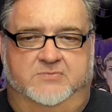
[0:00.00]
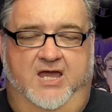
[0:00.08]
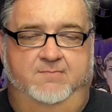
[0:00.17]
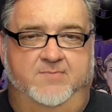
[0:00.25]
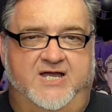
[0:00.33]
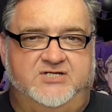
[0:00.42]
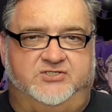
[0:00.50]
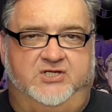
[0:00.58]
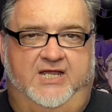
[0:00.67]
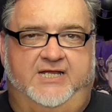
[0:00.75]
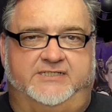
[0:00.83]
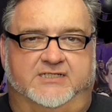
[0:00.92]
That might
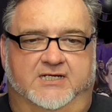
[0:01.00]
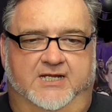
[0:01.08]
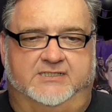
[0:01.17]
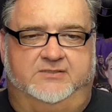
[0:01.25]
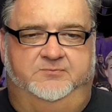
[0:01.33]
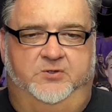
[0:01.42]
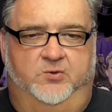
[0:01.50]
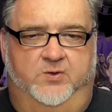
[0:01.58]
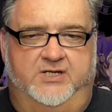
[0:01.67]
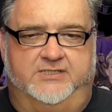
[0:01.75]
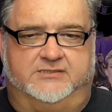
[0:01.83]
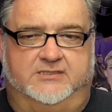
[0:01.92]
change in the next few
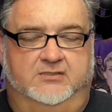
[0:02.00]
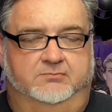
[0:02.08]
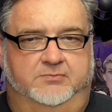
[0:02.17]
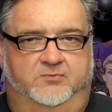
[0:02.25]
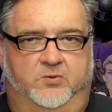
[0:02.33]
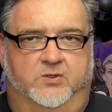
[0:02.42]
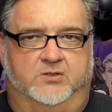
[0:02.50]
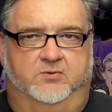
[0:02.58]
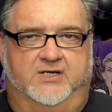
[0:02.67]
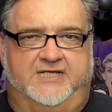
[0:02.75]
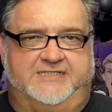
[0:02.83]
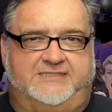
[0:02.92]
weeks before the
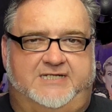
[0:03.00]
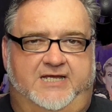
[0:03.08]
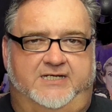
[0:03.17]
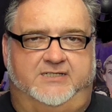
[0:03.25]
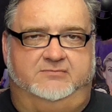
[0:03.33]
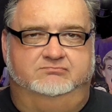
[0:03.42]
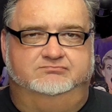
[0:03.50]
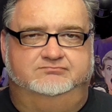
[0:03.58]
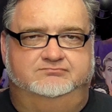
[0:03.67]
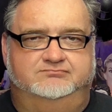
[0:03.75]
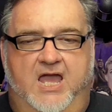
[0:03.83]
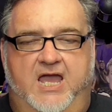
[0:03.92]
release date.
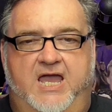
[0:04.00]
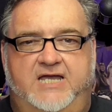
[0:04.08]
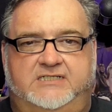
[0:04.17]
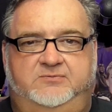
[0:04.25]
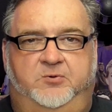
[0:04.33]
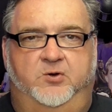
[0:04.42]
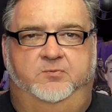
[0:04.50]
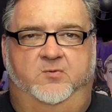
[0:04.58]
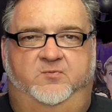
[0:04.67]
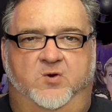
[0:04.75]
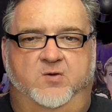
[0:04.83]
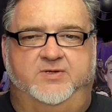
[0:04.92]
As for
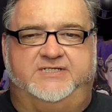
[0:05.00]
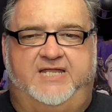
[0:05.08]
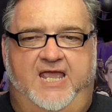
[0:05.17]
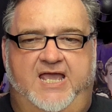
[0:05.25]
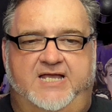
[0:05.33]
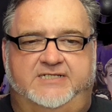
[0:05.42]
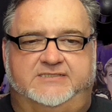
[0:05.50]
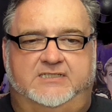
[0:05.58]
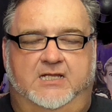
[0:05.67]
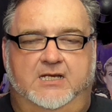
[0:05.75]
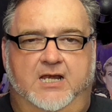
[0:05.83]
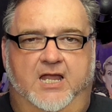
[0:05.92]
performance
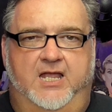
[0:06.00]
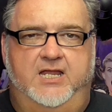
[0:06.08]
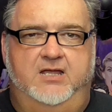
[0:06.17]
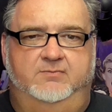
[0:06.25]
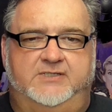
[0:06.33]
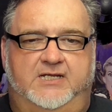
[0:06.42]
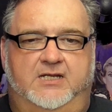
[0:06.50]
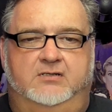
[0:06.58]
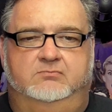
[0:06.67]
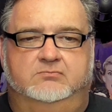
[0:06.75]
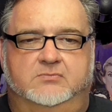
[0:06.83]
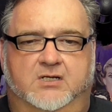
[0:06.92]
gains,
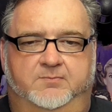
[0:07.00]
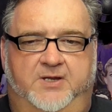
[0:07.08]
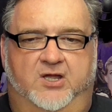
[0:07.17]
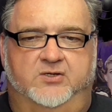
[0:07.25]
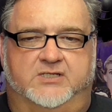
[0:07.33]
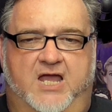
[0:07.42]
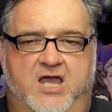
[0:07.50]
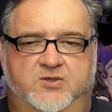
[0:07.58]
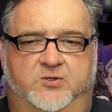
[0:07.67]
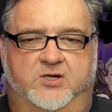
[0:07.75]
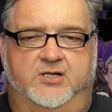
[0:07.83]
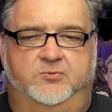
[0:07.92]
AMD compared the
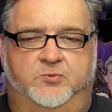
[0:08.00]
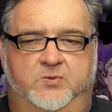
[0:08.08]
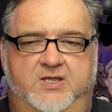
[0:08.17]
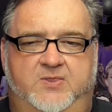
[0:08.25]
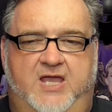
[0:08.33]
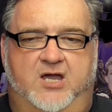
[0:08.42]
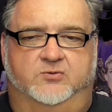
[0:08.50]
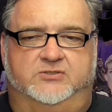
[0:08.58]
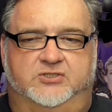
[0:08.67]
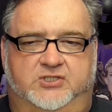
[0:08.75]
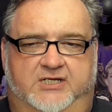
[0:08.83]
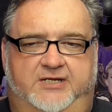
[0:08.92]
Athlon
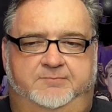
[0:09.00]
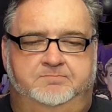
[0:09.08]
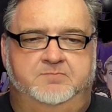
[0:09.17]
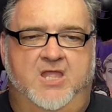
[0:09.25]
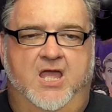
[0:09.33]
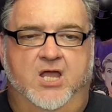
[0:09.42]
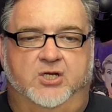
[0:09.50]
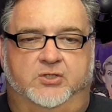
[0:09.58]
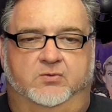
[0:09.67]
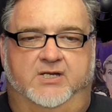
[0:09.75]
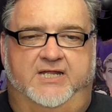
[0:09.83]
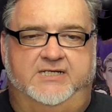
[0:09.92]
3000G
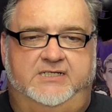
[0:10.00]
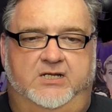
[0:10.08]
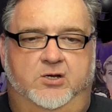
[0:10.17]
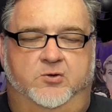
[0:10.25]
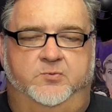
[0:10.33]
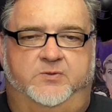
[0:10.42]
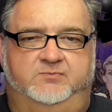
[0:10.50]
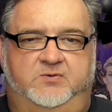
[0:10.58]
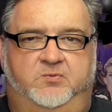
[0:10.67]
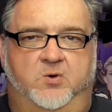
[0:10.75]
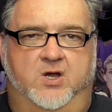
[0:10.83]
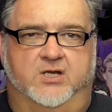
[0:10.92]
to an Intel
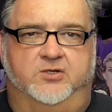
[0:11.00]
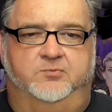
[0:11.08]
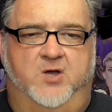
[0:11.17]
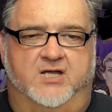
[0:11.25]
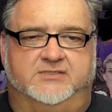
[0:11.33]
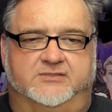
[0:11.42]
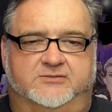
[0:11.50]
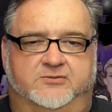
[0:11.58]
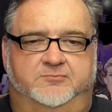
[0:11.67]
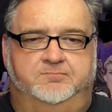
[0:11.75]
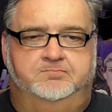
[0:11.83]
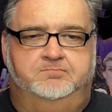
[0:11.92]
5400 processor.